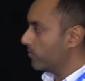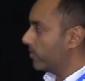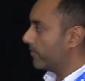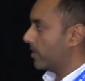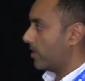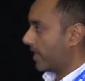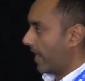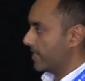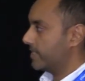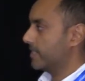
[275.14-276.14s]
We've got
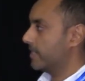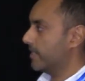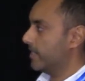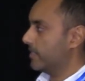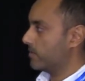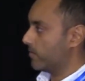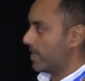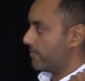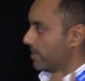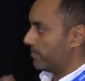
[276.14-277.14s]
case studies
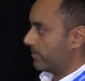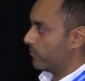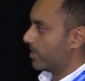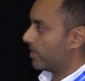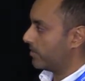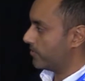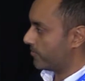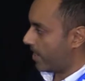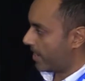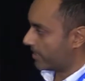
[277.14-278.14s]
where people have won
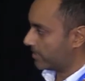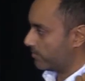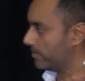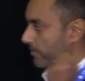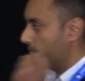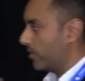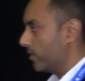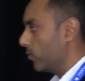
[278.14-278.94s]
contracts, people have won